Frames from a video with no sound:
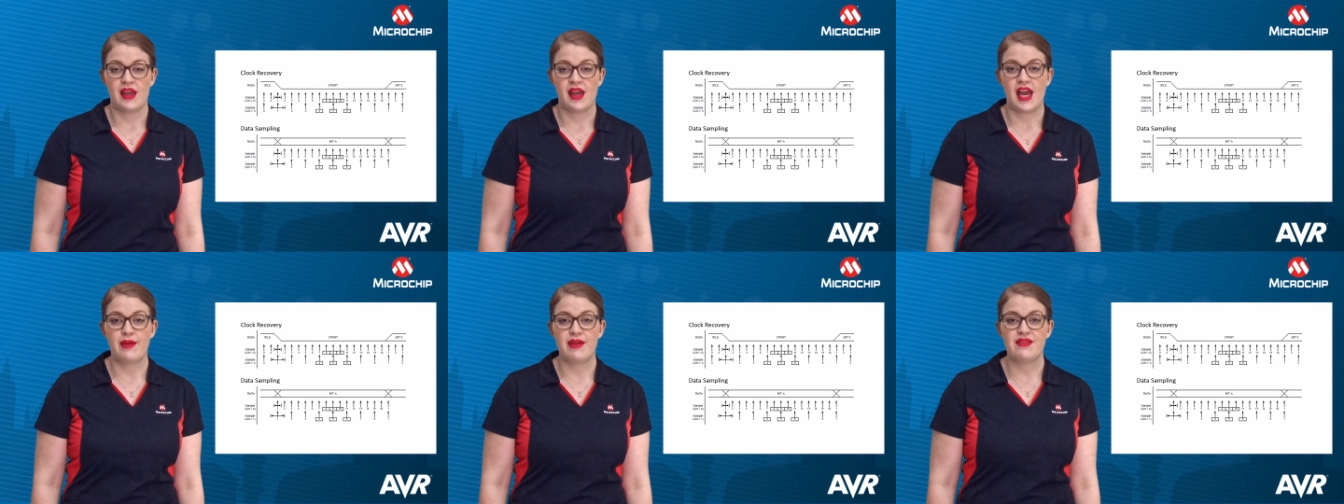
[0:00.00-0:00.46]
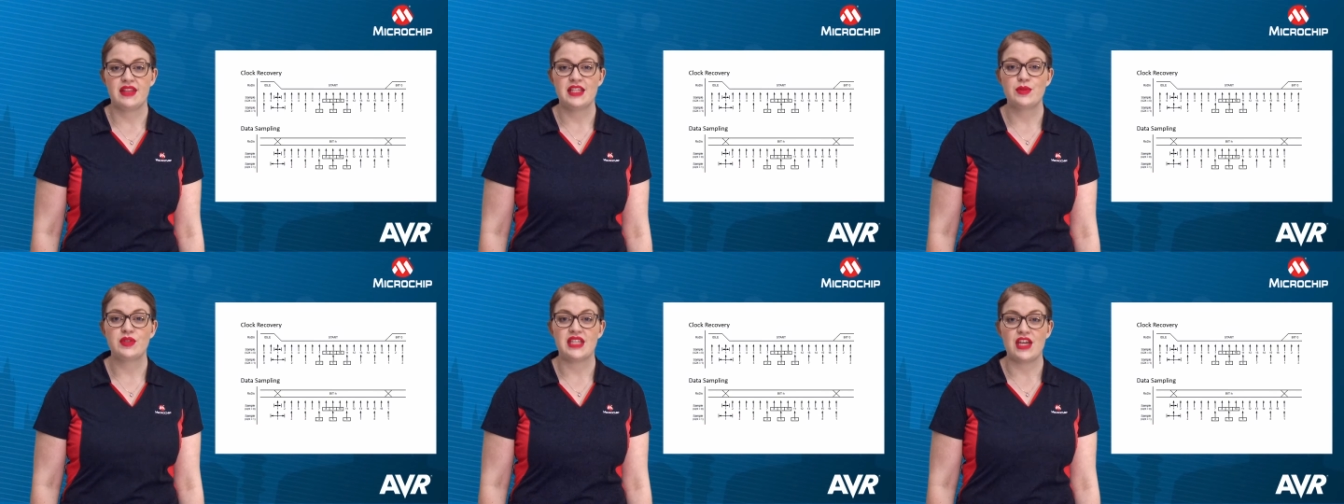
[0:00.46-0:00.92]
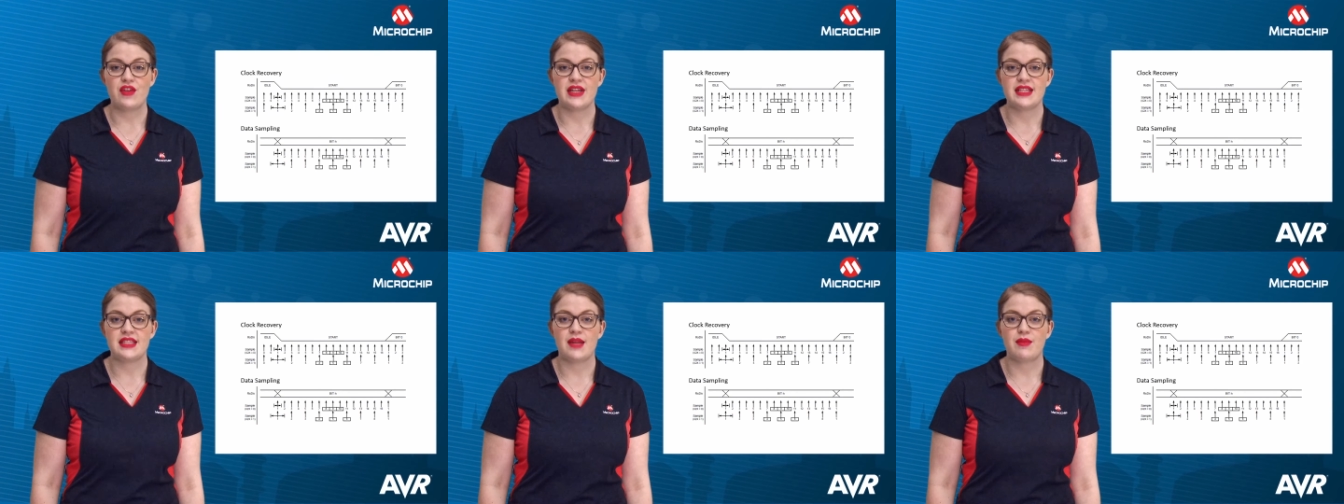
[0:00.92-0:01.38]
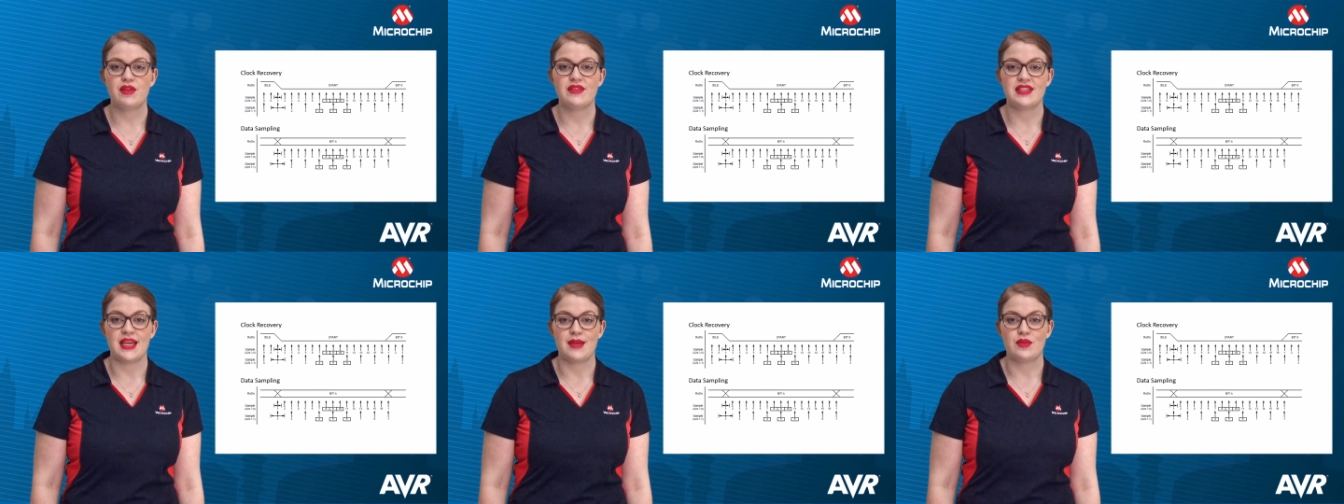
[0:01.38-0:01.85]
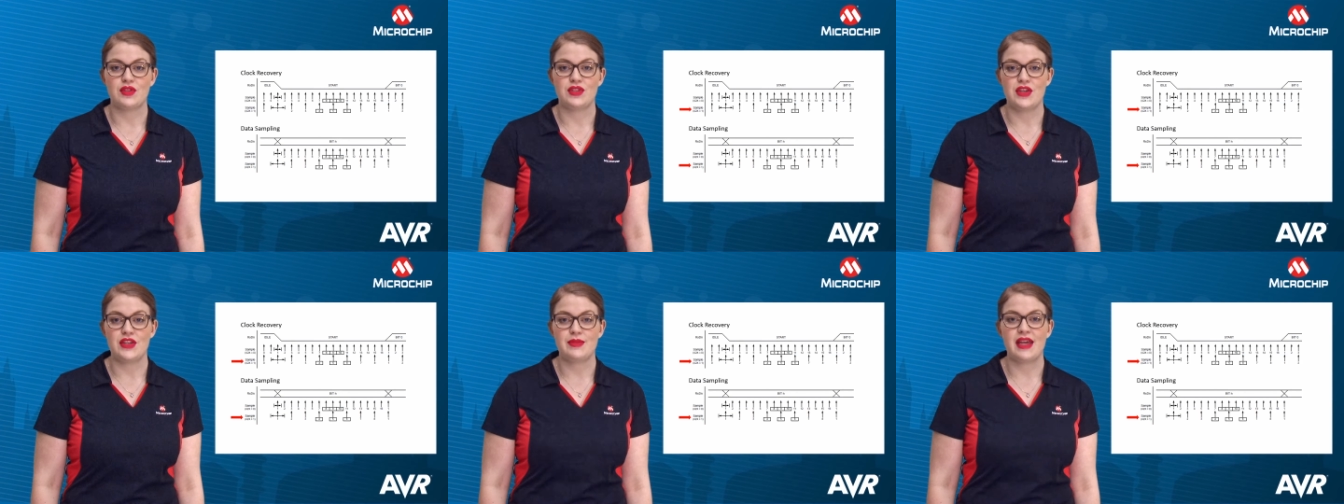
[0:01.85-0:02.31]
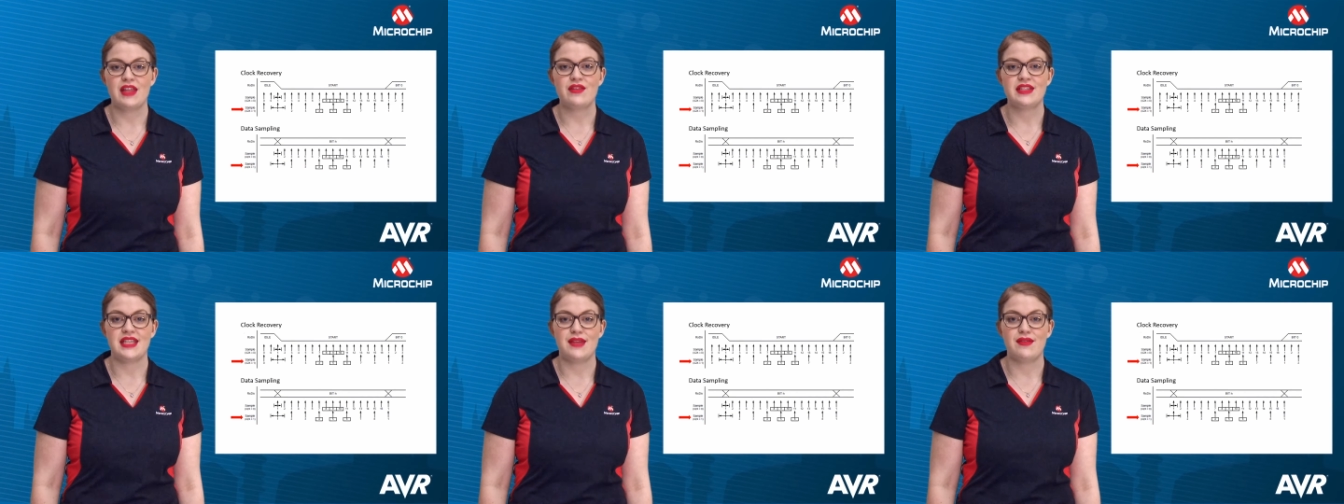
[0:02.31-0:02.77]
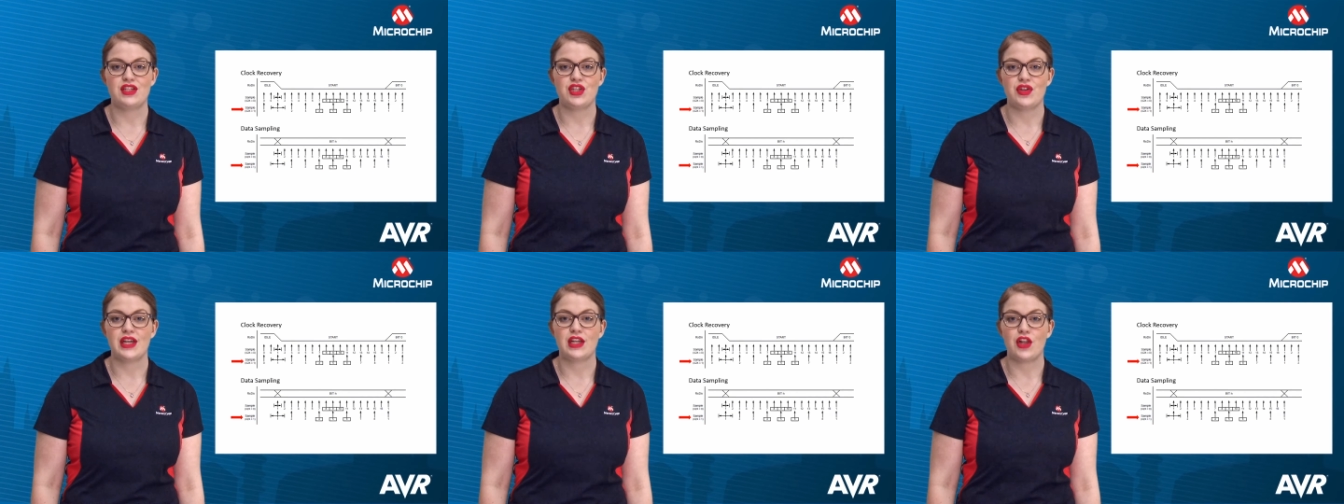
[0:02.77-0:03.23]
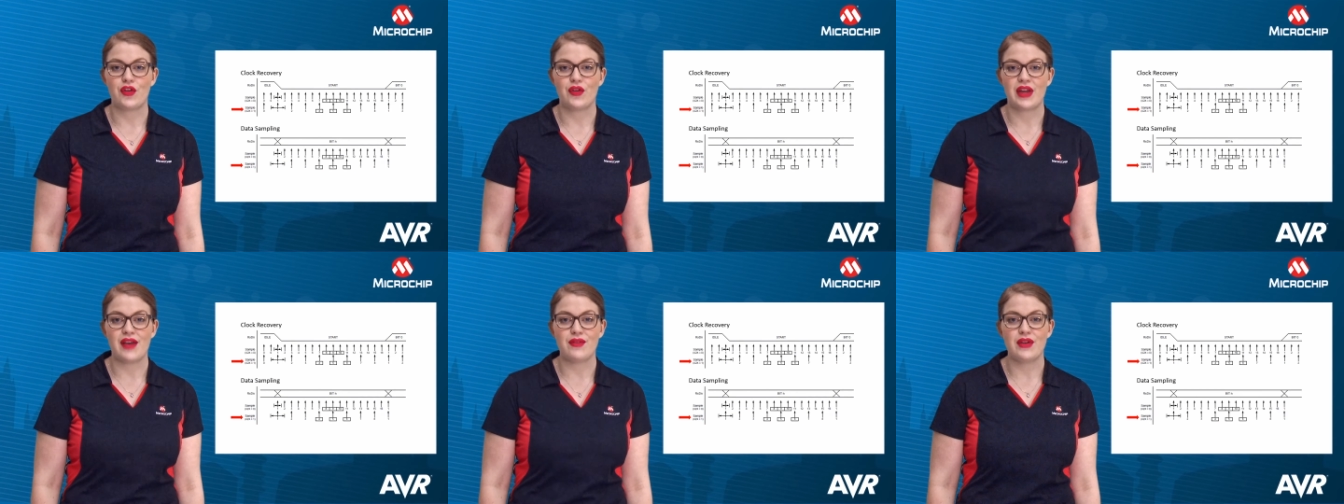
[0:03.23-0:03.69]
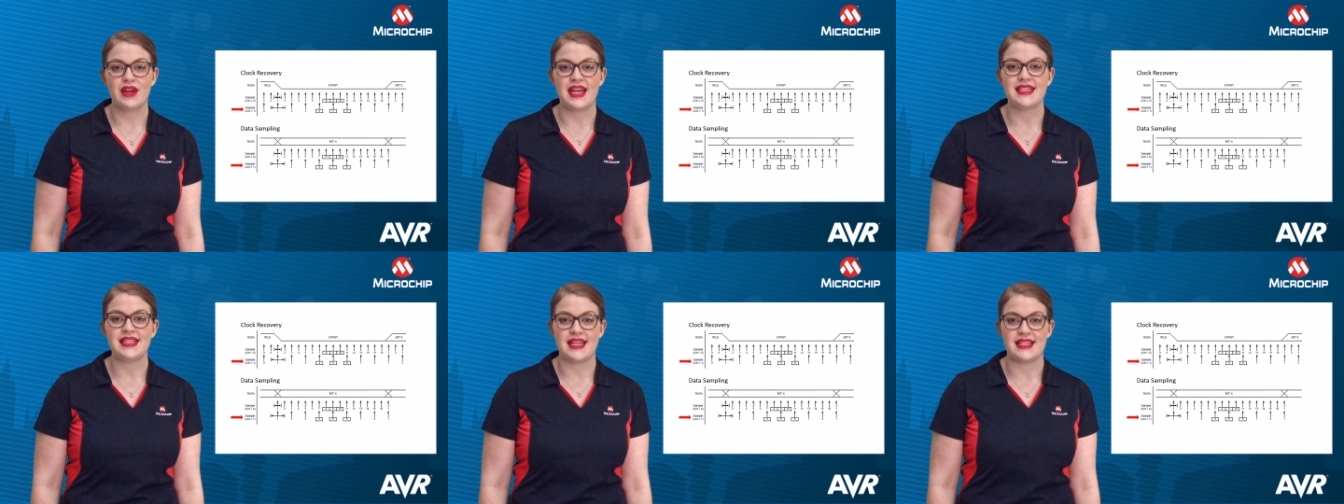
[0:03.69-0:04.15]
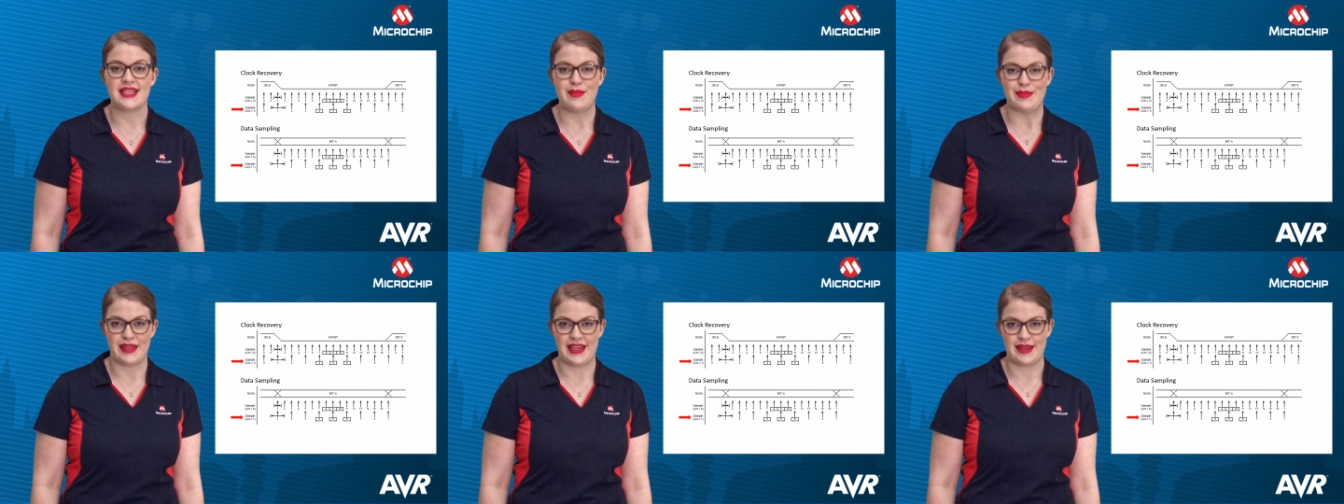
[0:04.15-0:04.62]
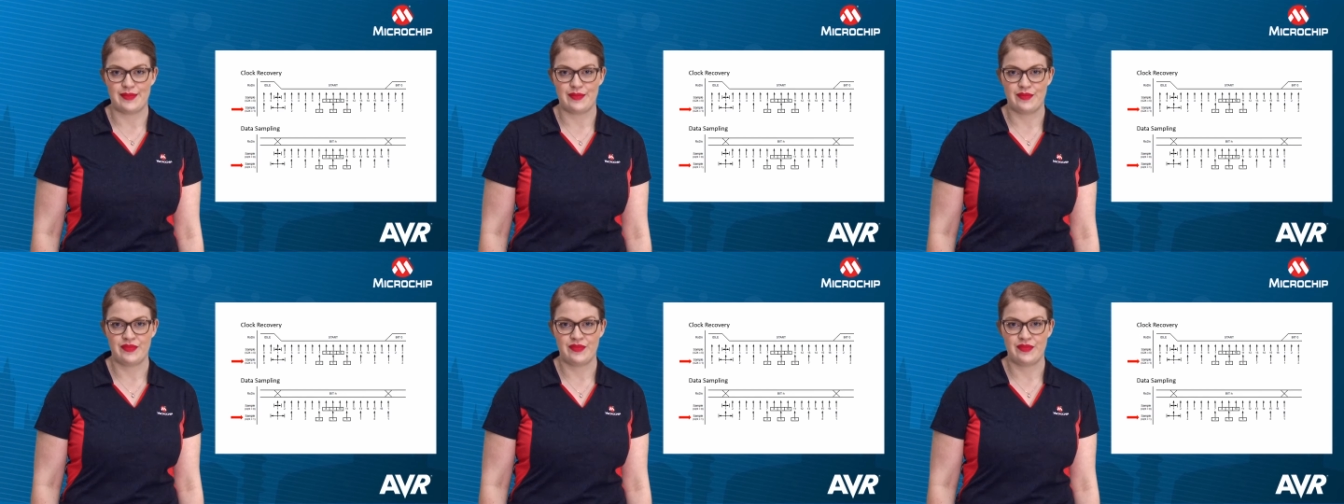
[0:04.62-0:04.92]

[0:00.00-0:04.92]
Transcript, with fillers: However, this will decrease the number of samples used by the receiver during clock recovery and data sampling.